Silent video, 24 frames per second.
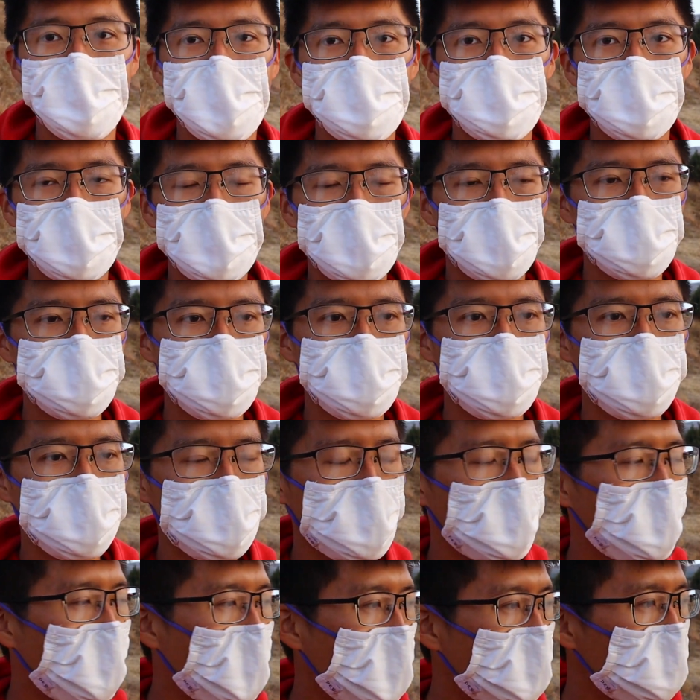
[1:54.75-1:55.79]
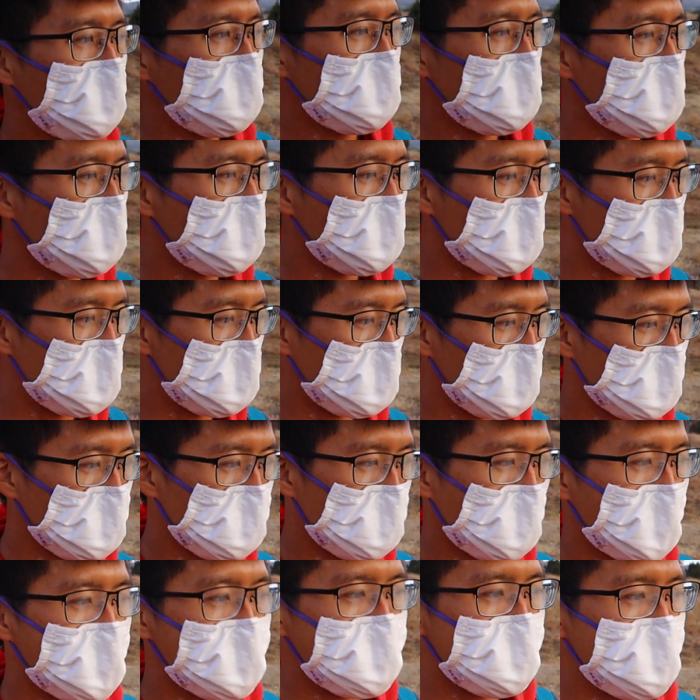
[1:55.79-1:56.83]
have the concertina wire, so you could still
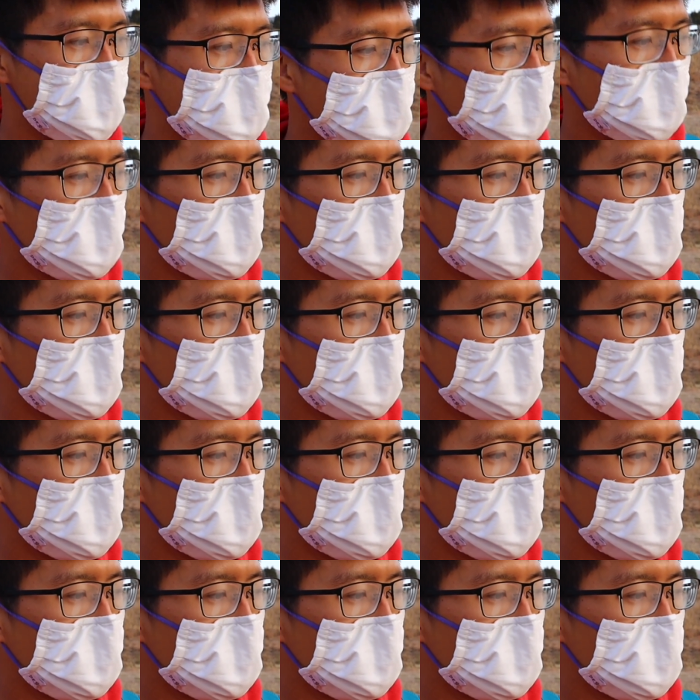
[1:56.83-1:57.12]
try and sneak